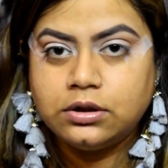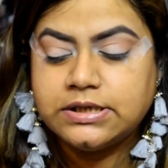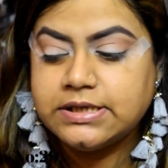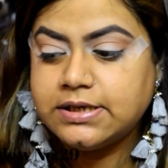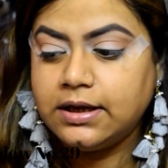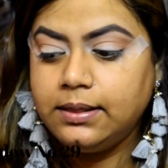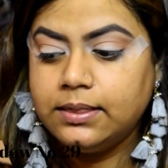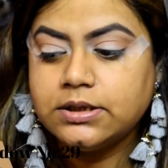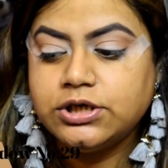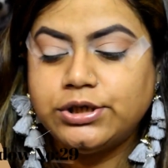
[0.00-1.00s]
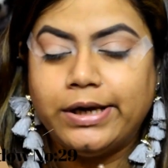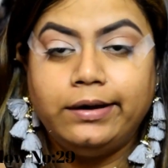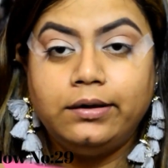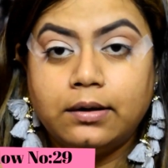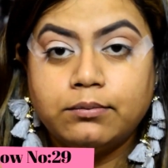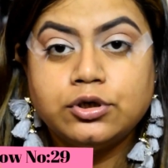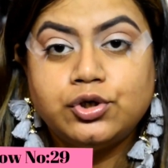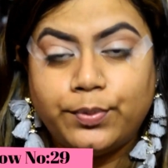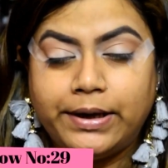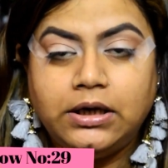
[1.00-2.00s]
This is in the shade number
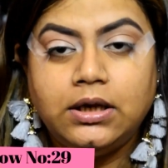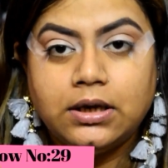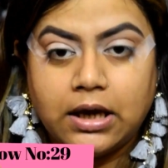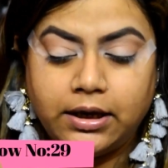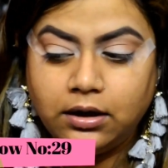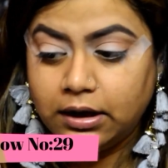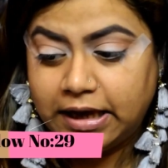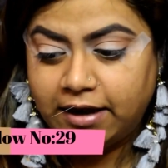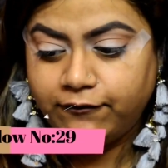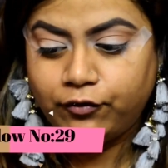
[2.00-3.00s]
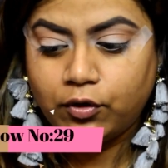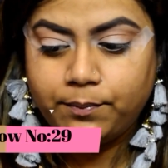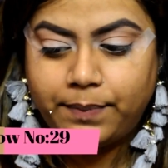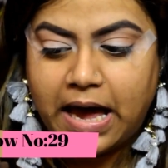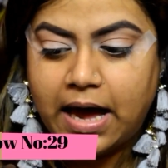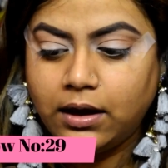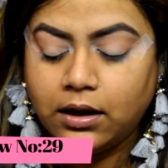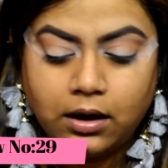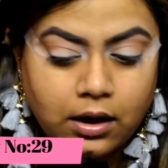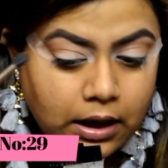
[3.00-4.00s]
29 again from PAC,
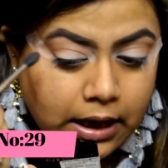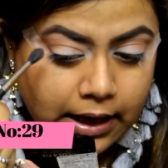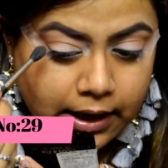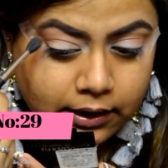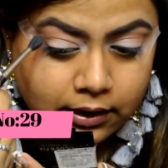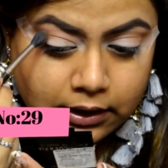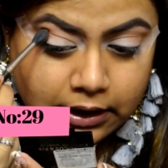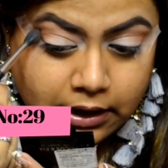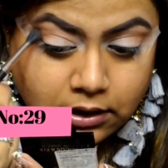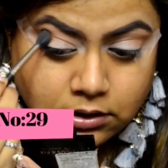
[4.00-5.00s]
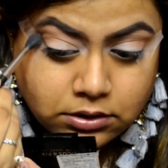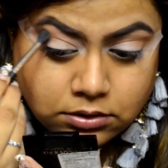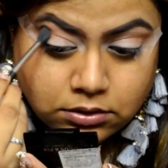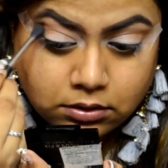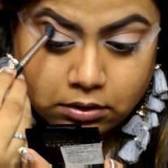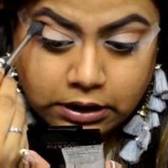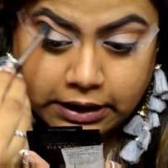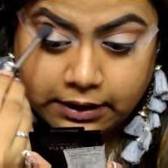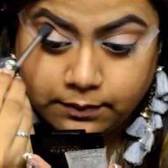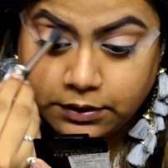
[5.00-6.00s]
and again
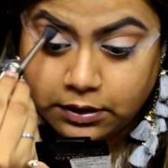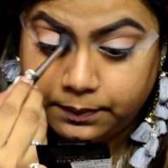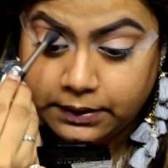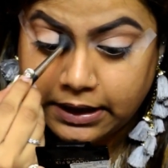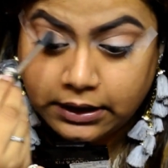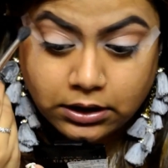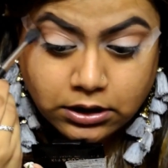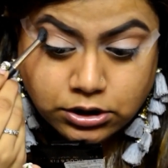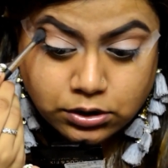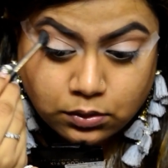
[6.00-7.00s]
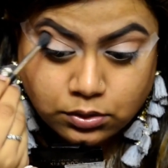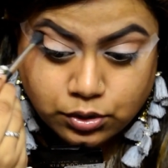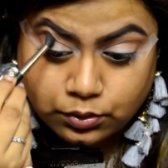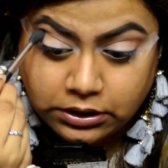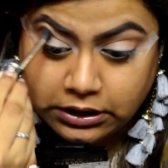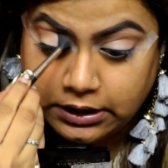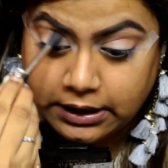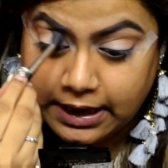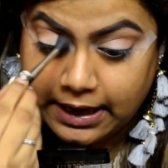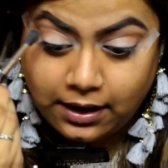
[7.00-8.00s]
I'll be applying it onto
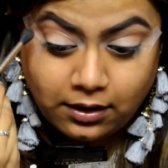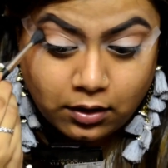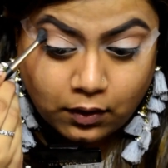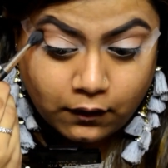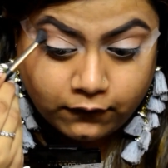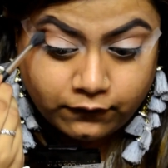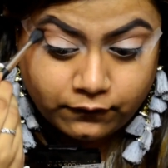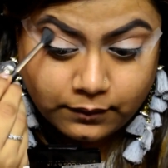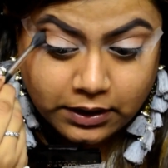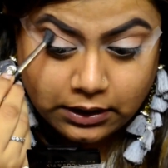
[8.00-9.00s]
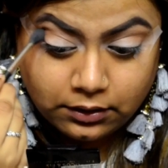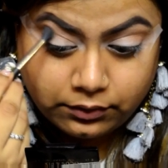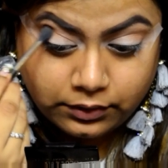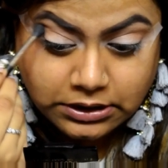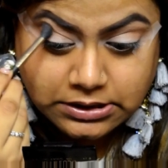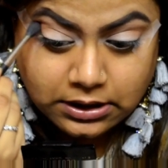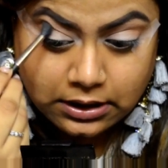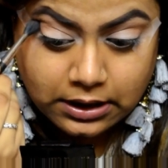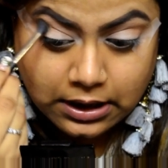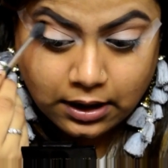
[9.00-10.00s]
the end of my crease
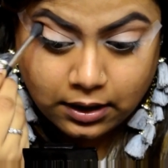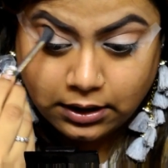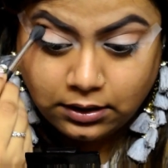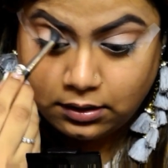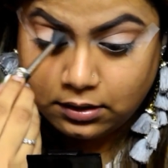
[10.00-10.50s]
line.